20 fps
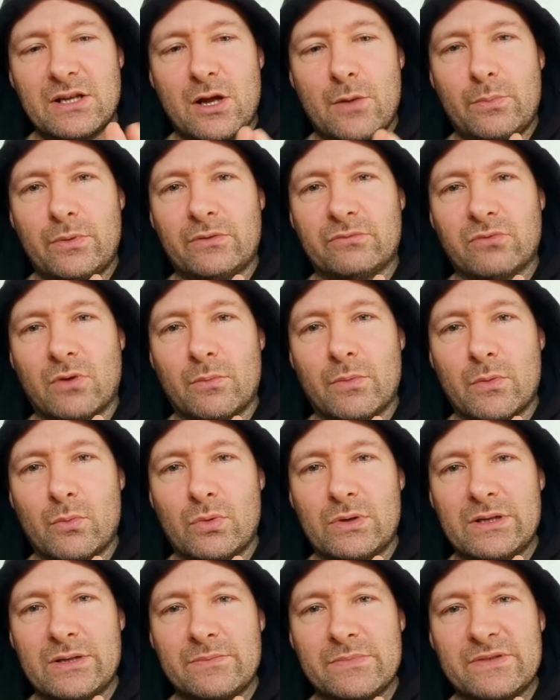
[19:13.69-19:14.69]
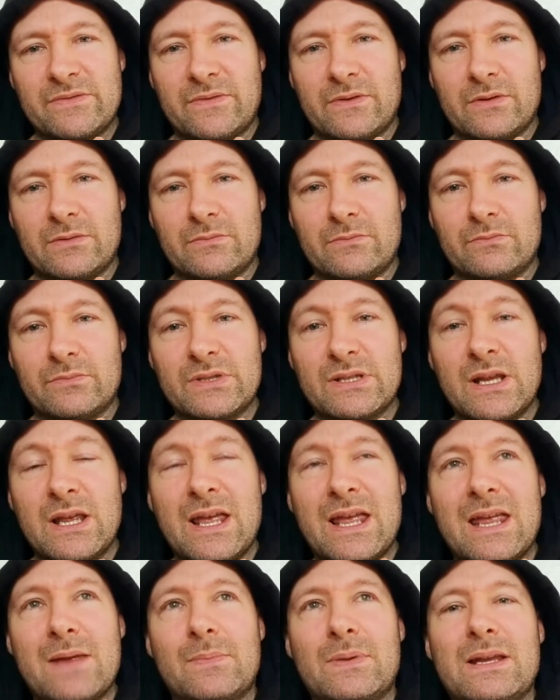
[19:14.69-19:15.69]
a couple of Robin Williams films.
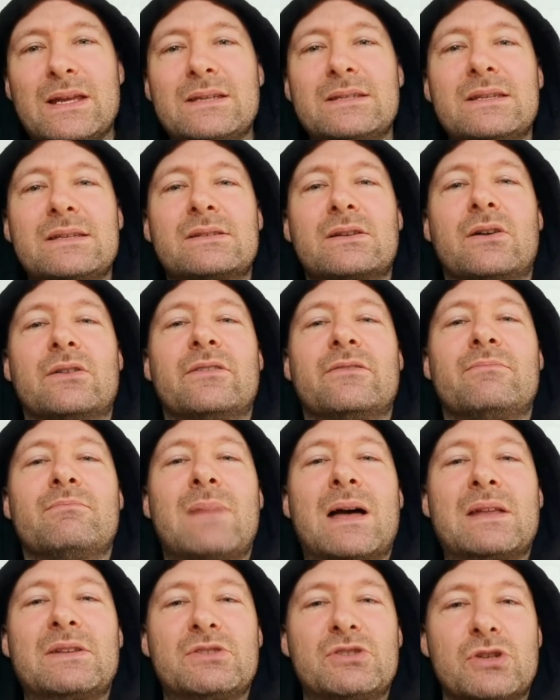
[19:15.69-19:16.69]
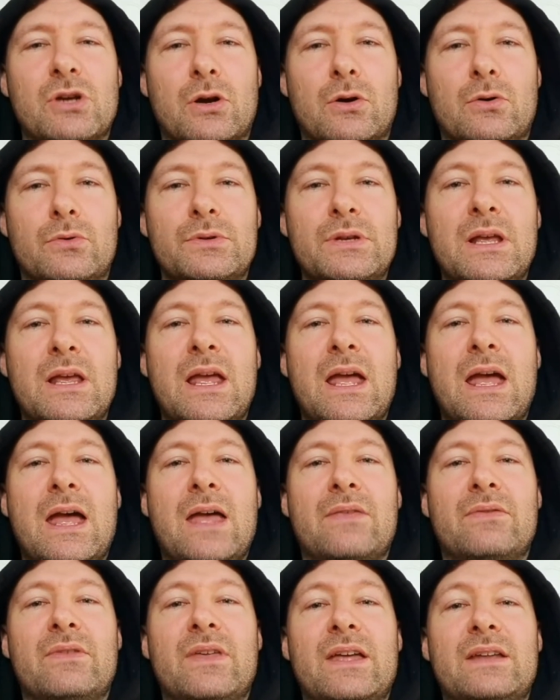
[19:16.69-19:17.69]
He plays this kind of man-child,
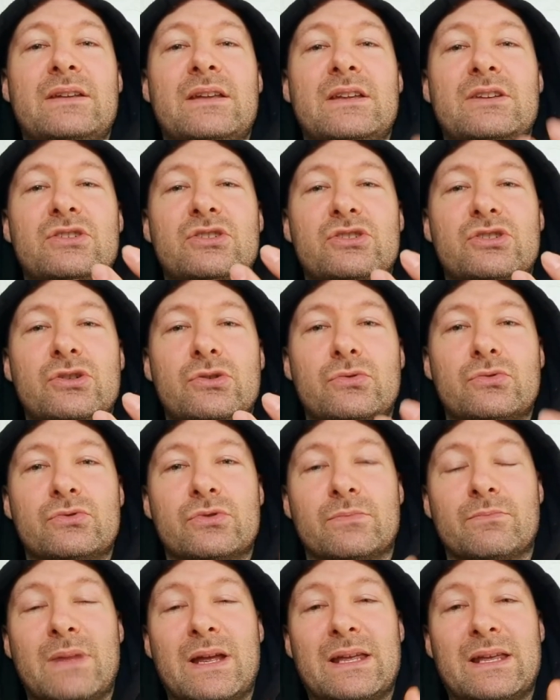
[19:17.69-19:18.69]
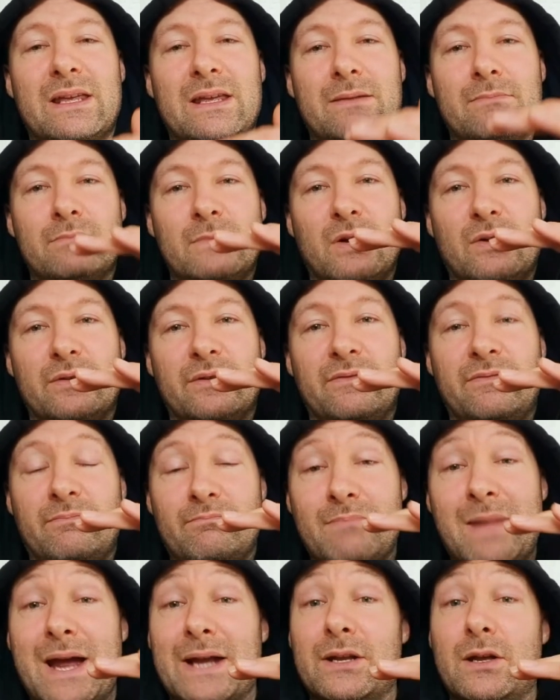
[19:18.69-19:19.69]
and then his children make him kind of
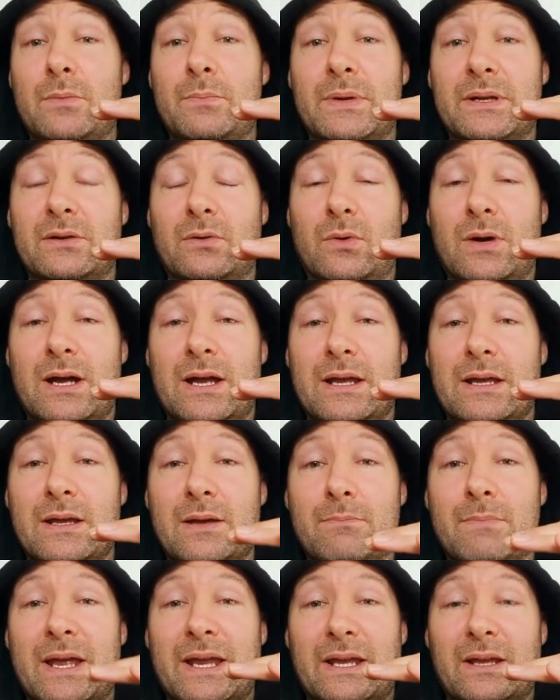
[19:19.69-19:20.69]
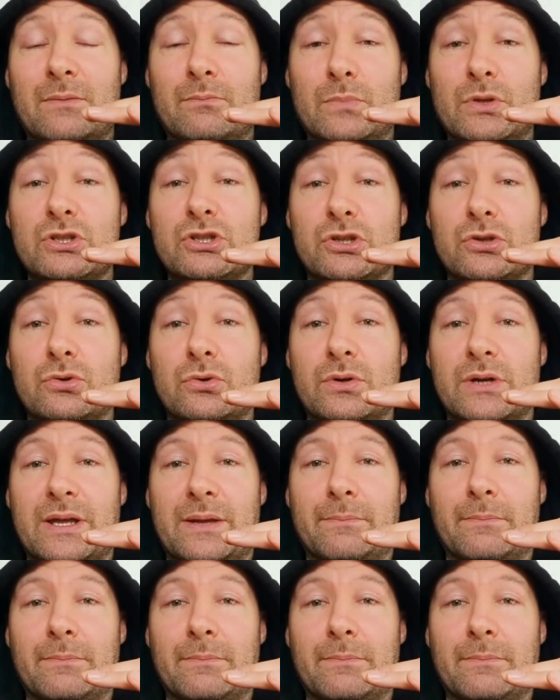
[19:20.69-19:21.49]
man up in a way and mature